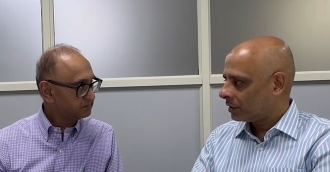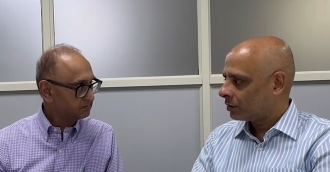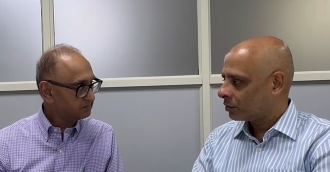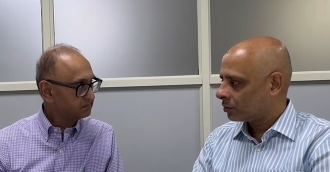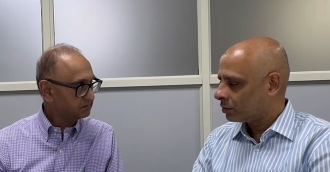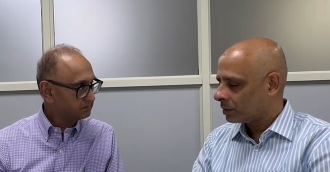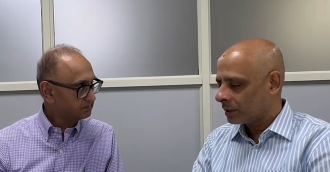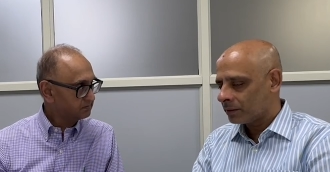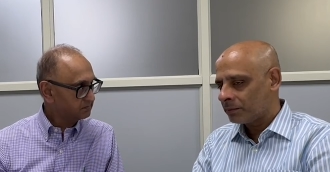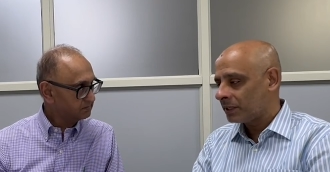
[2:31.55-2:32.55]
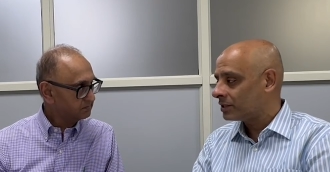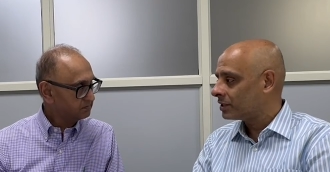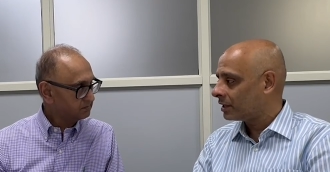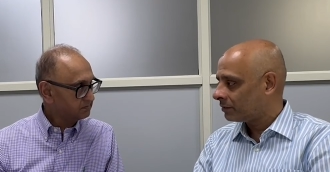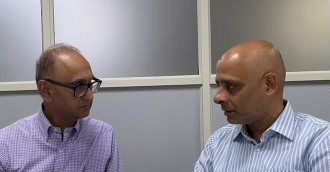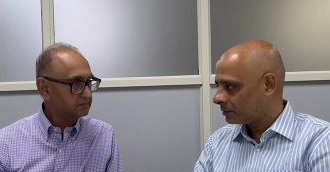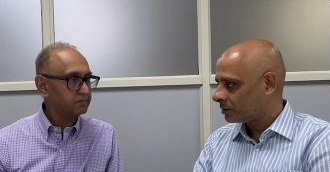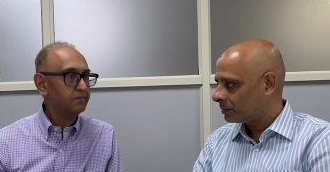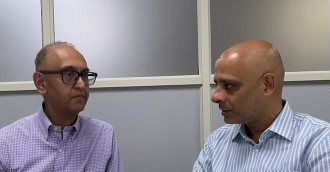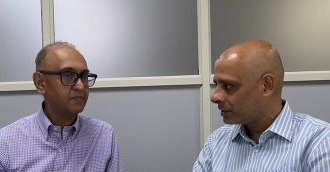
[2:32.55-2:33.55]
Speaker 1: into doing BGA, flip
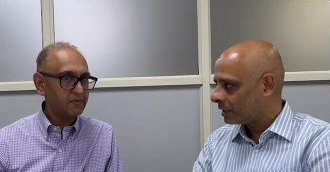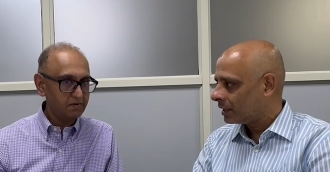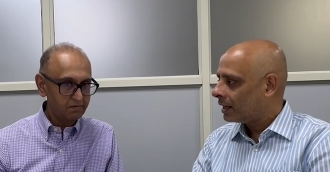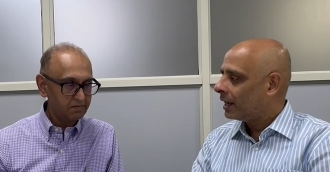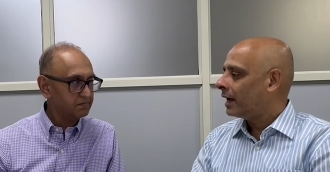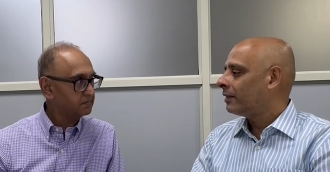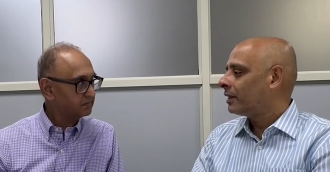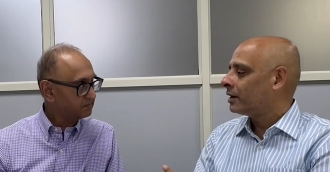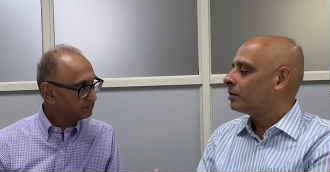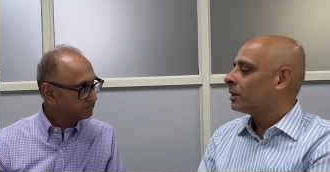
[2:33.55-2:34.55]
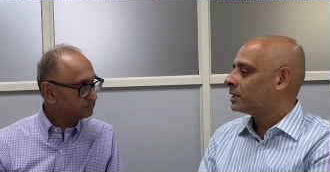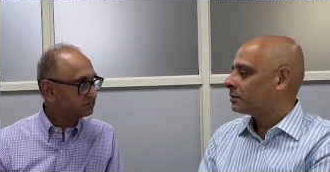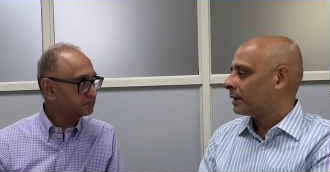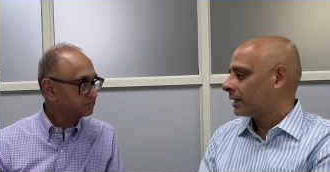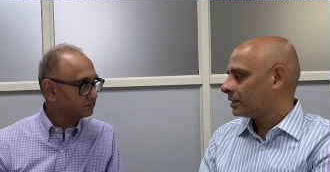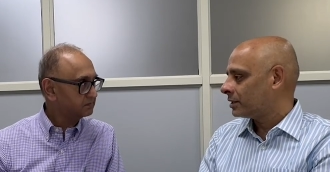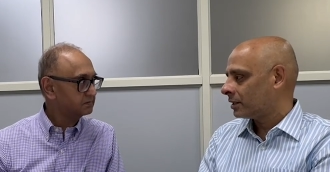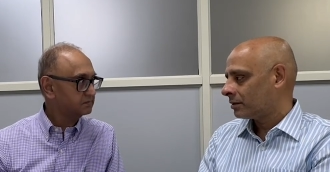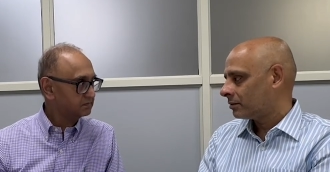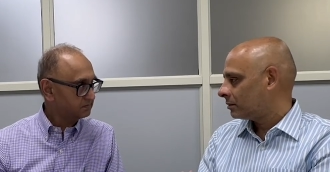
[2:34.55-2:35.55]
chip BGA, and then advanced
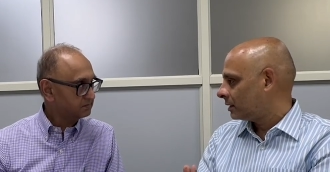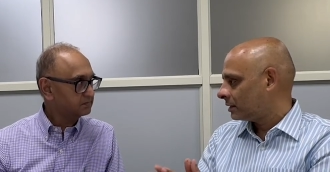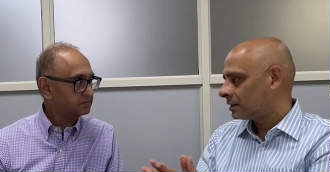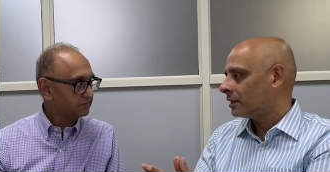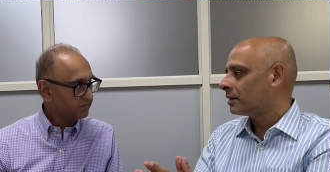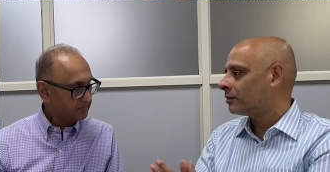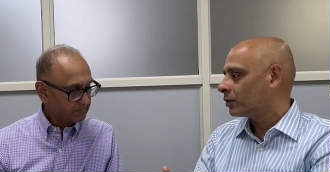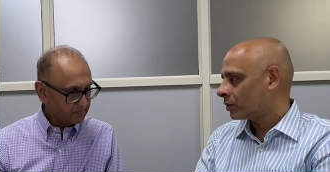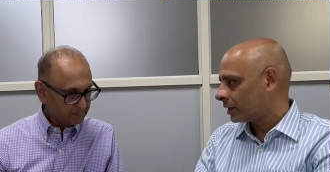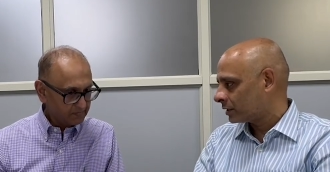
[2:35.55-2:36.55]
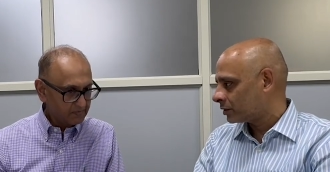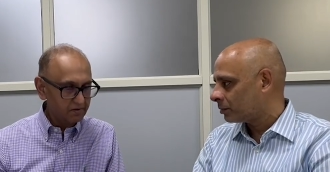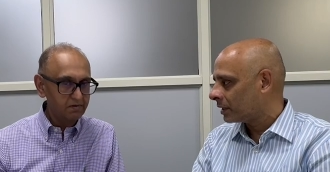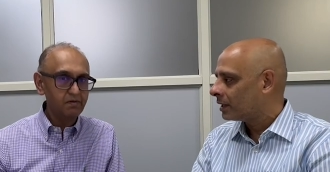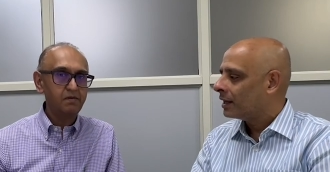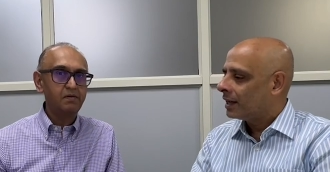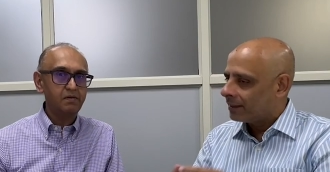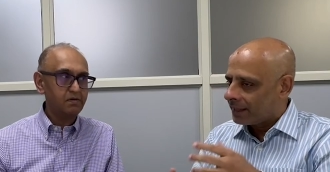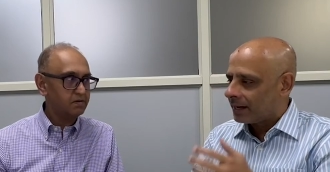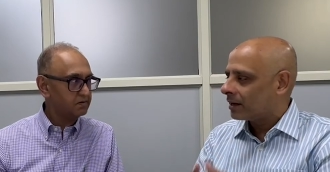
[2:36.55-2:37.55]
packaging in the silicon photonics domain.
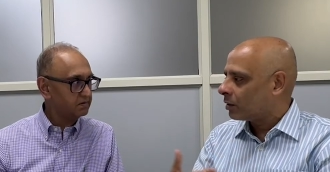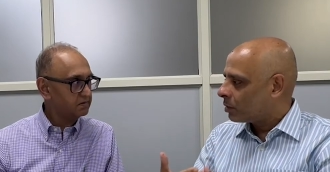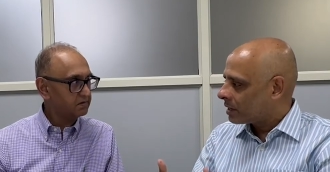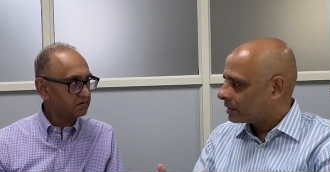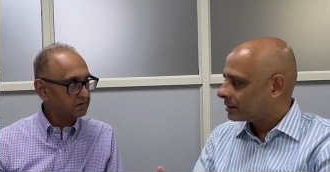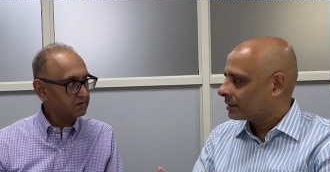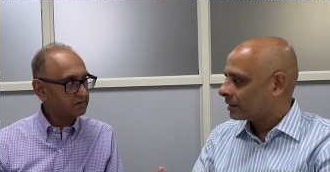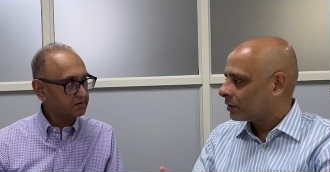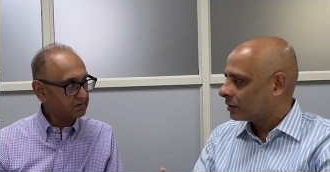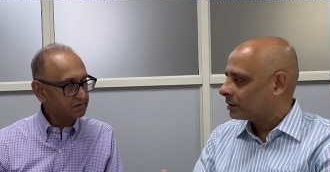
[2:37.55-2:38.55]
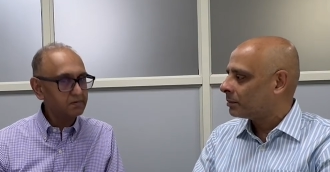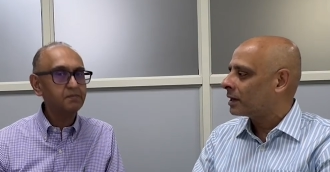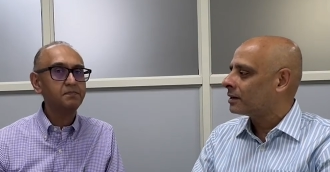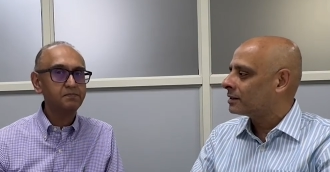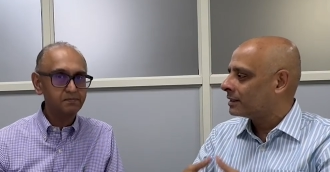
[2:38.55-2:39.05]
And that requires technology partners,